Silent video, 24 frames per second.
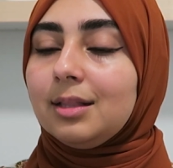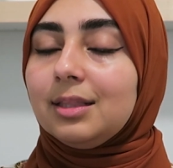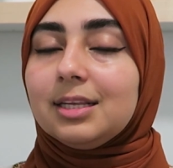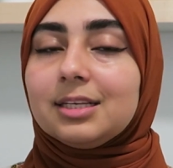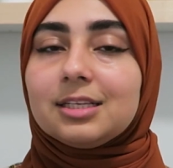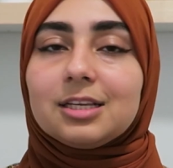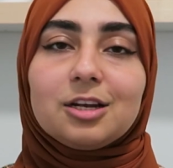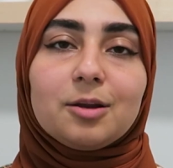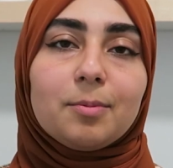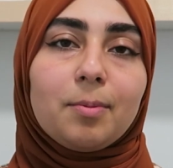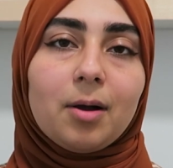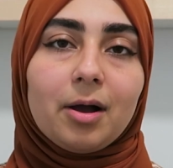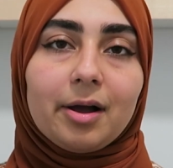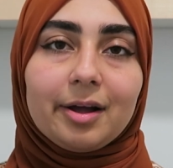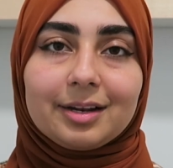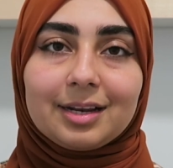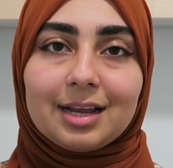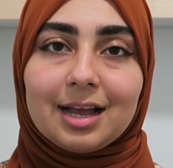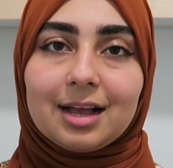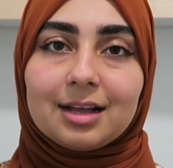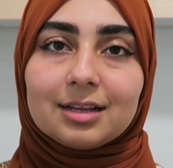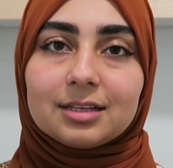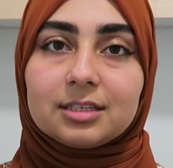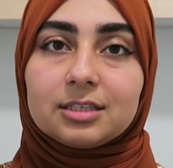listen to
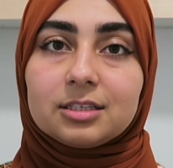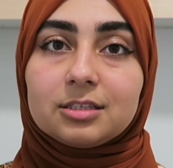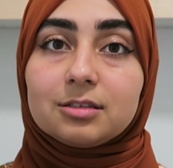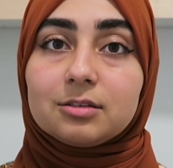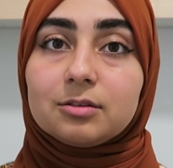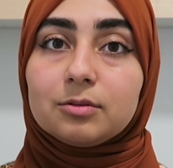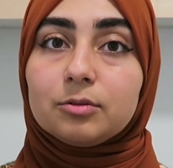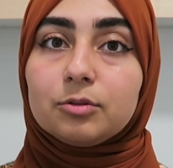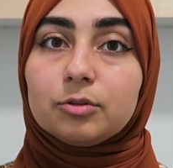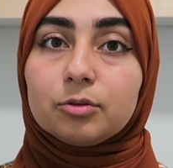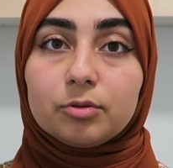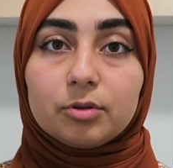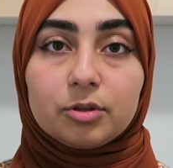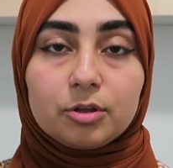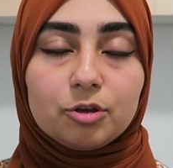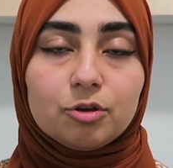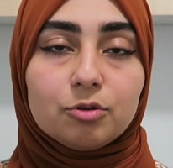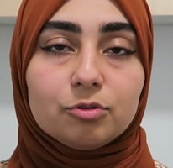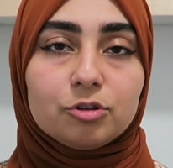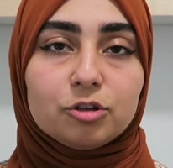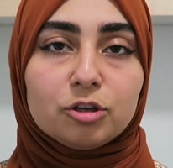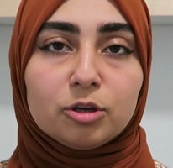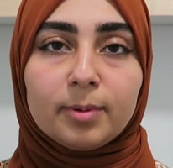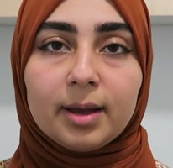podcasts through the
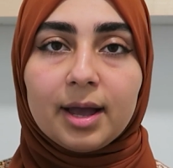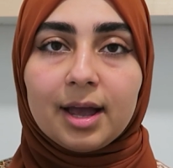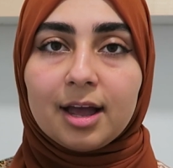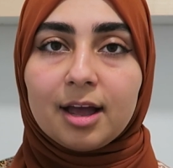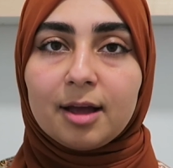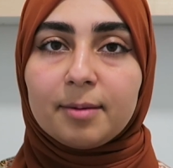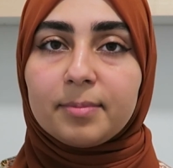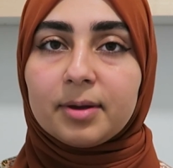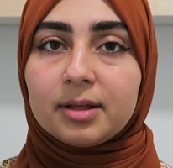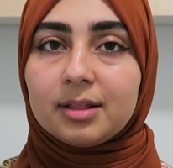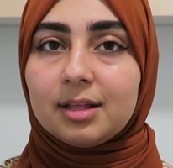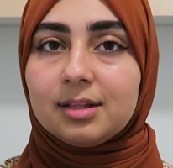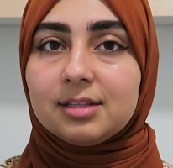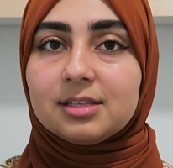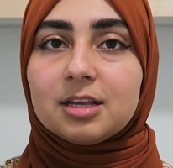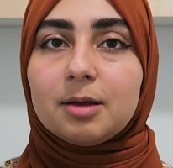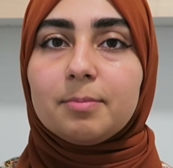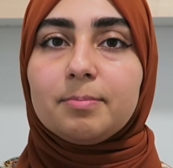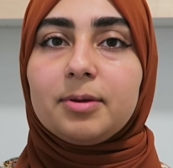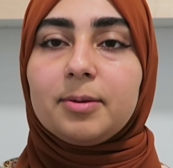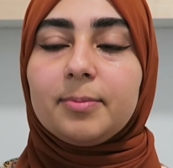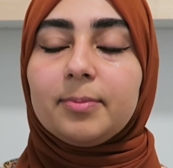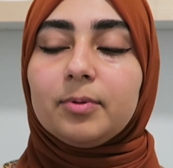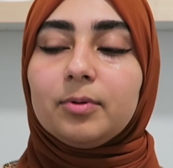YouTube app, and then
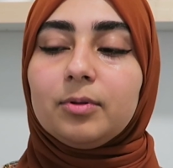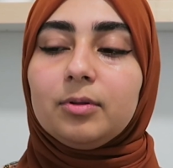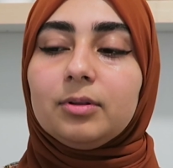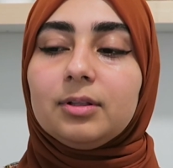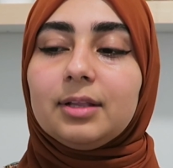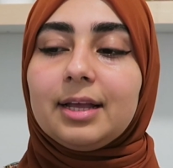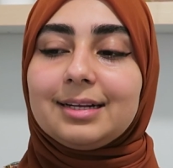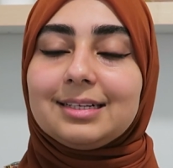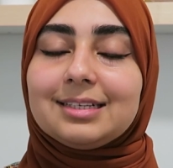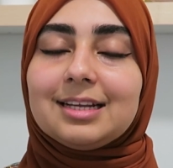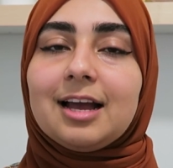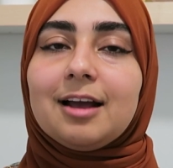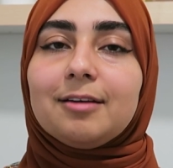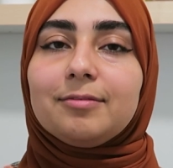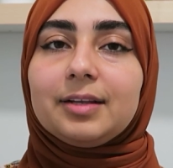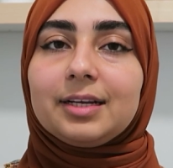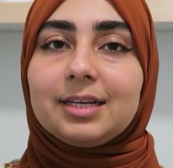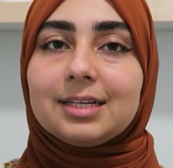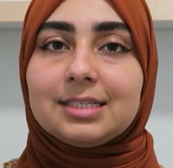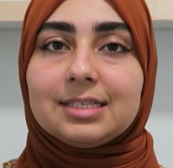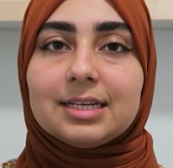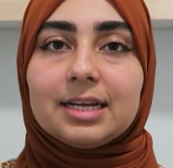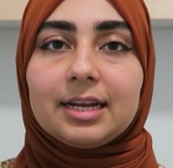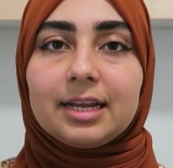some people like to have
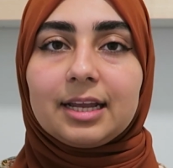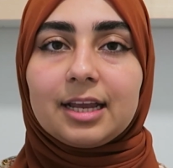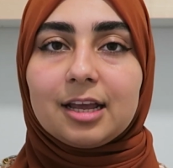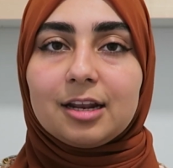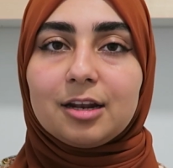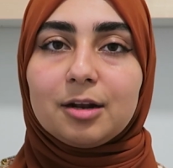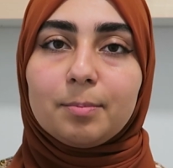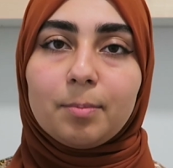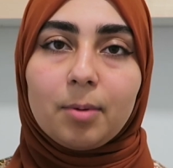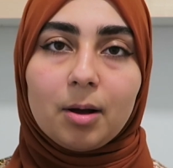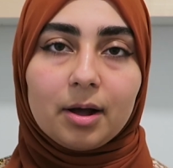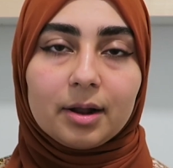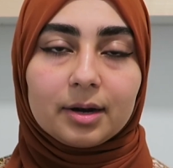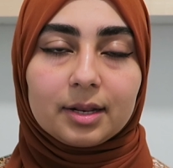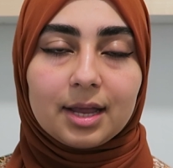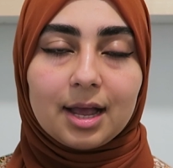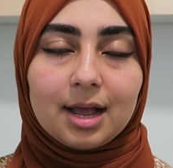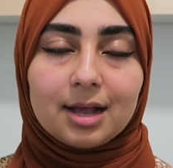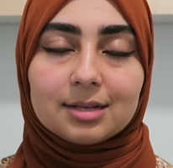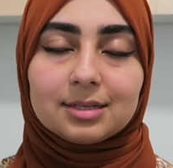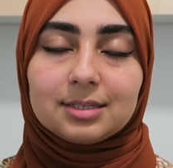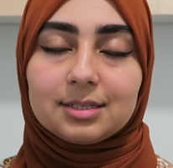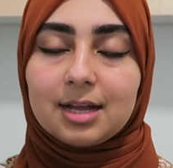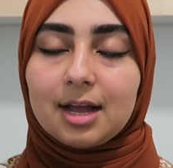like a dedicated
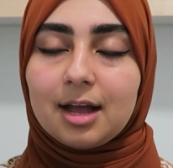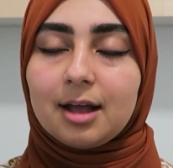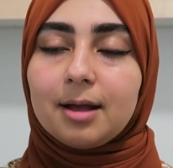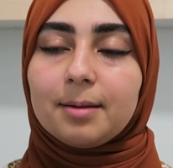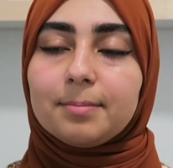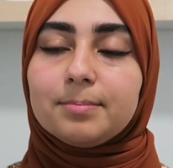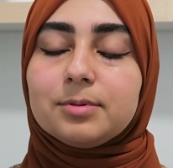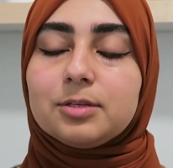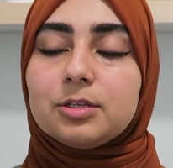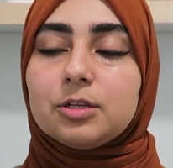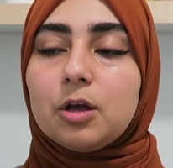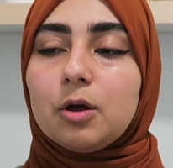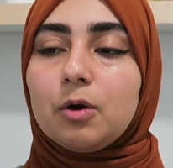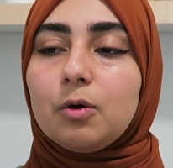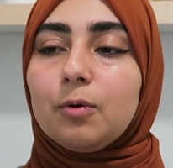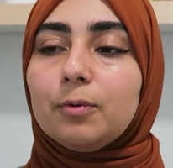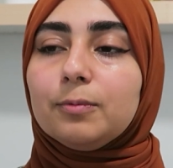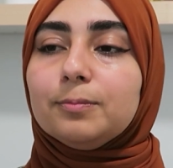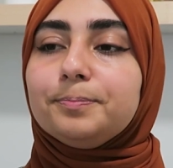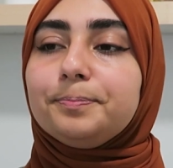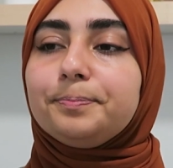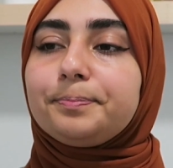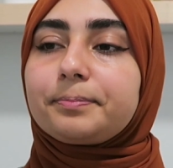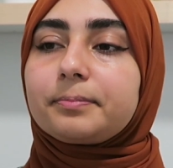podcast app.
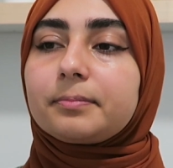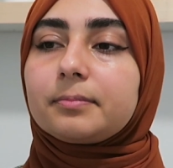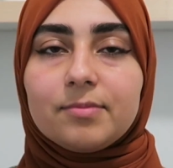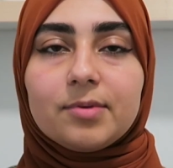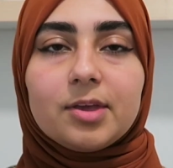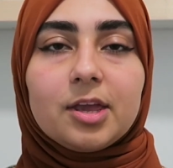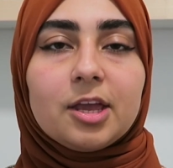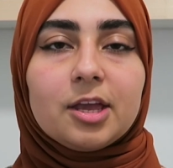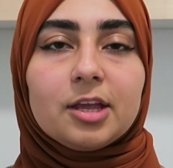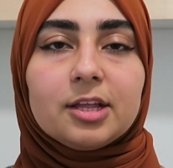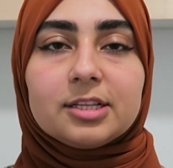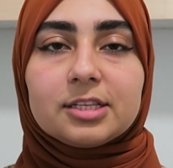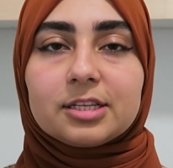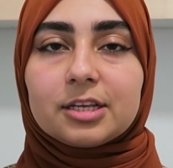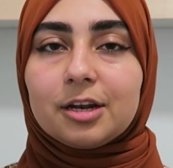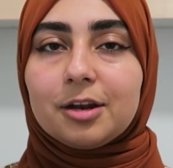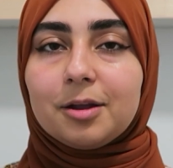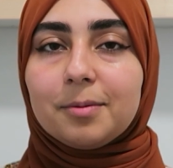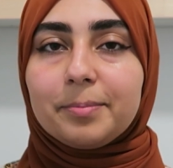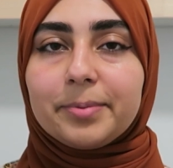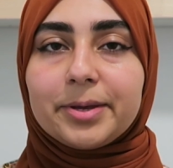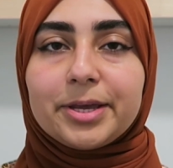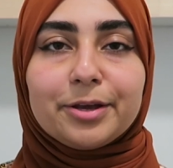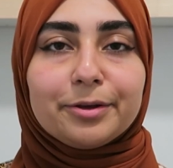So it's going
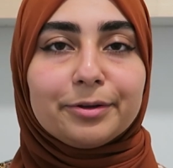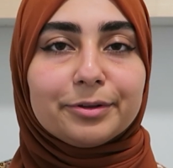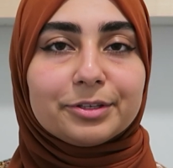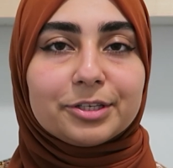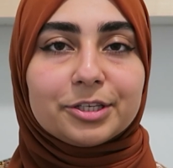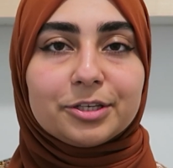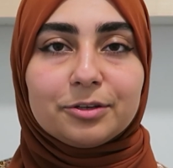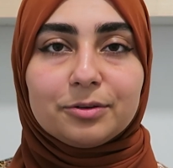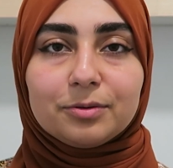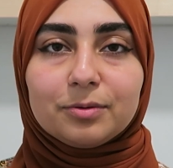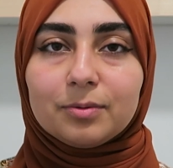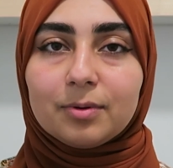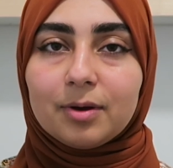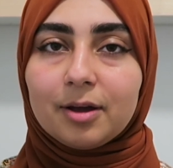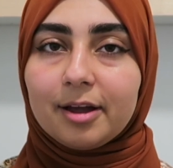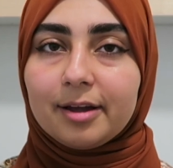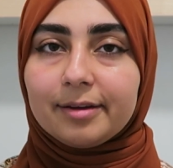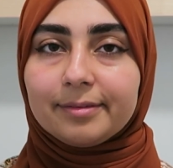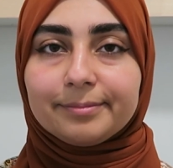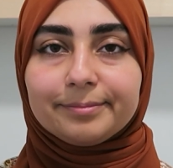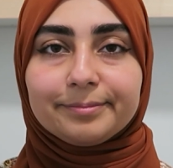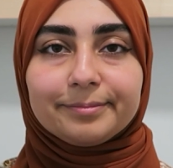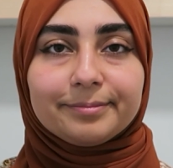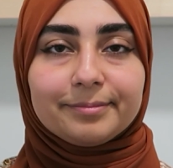to appeal to
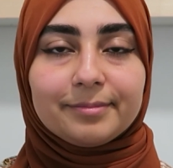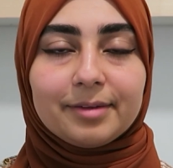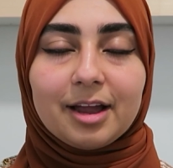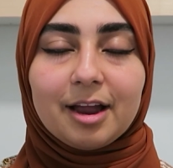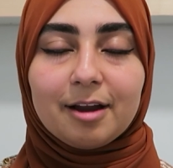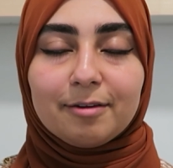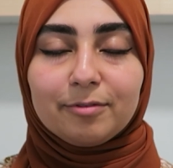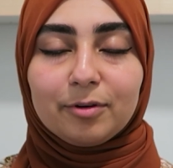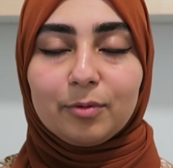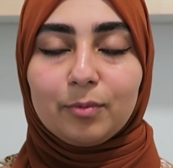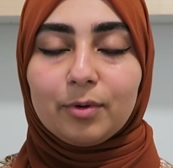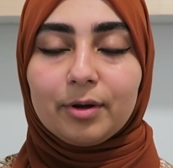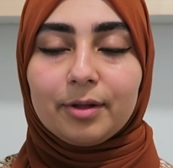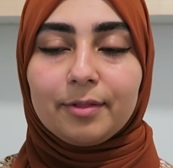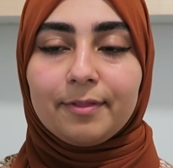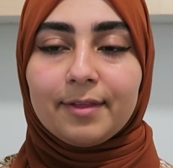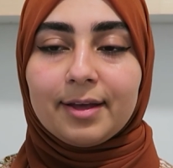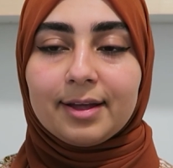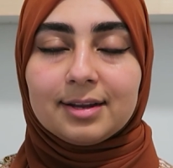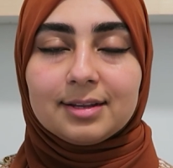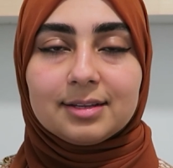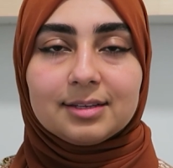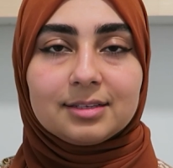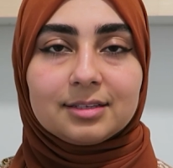everyone
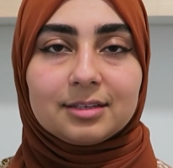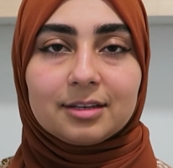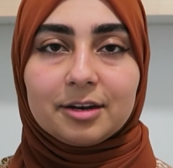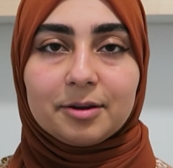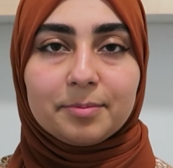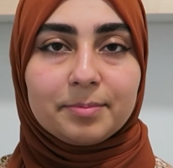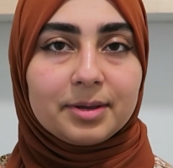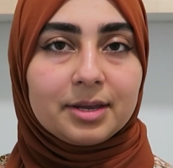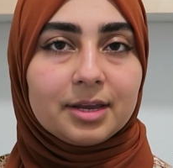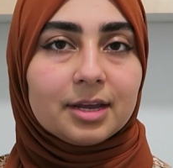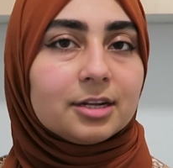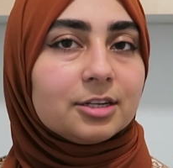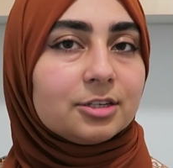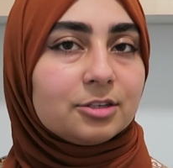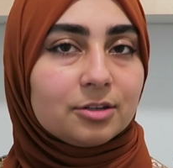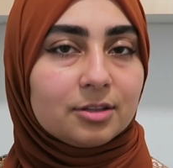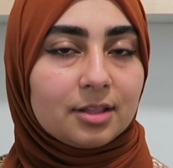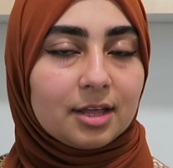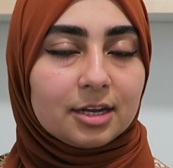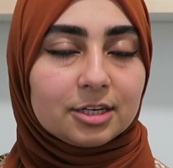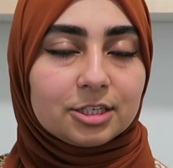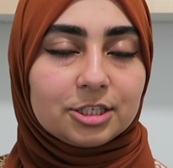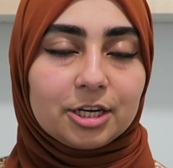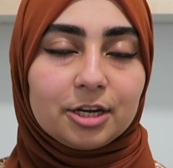that is going to be into
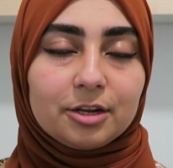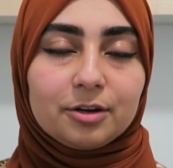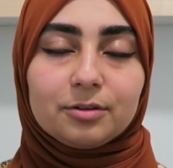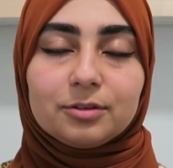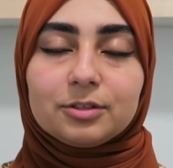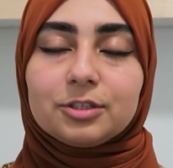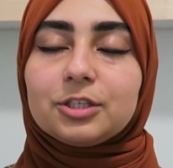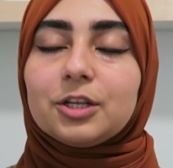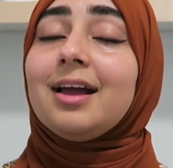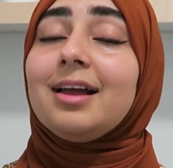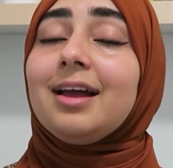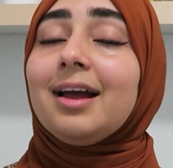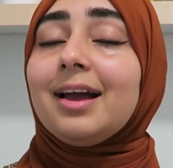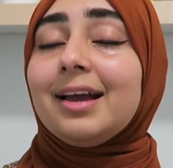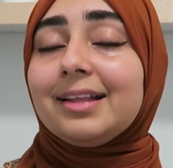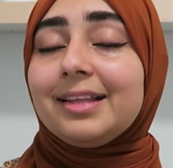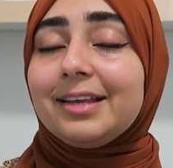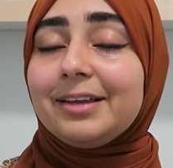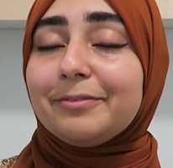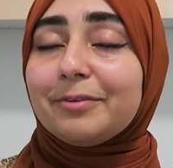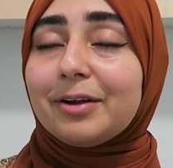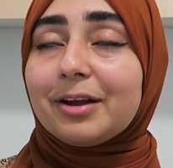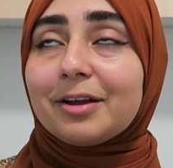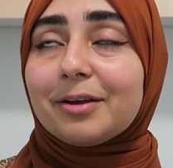that channel. So I
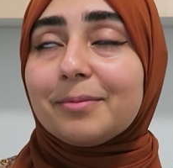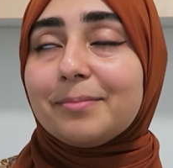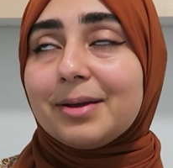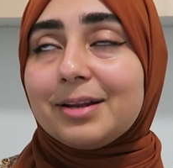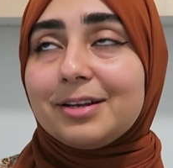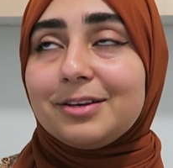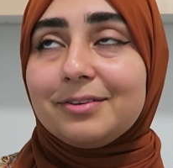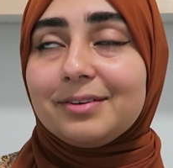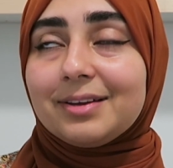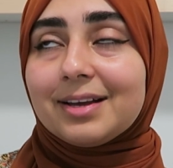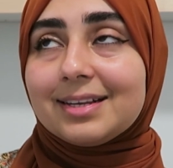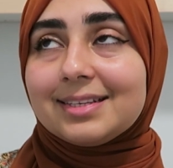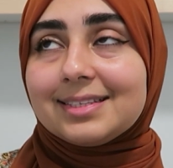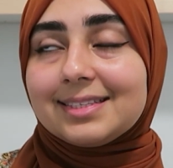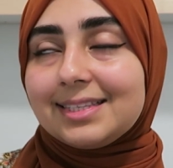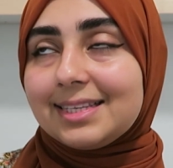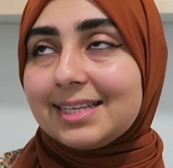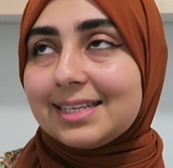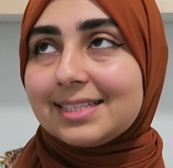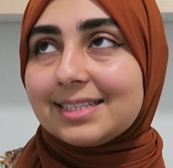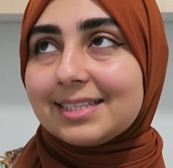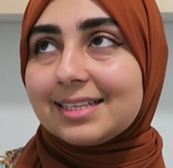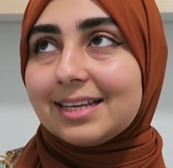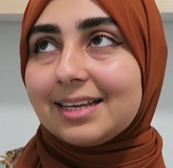highly recommend you guys
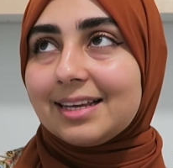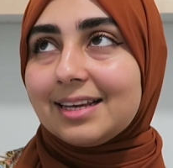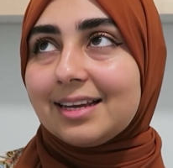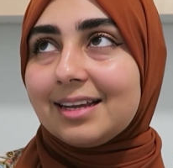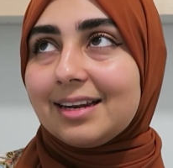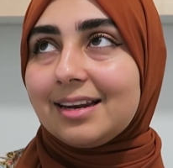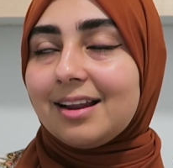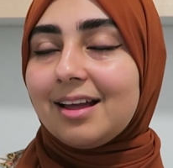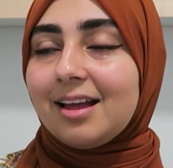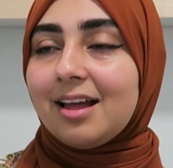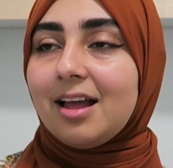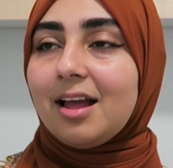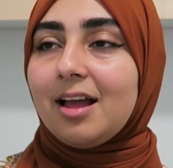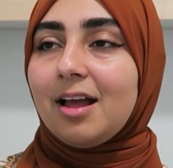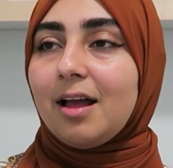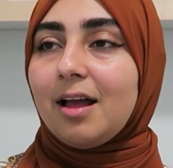listen.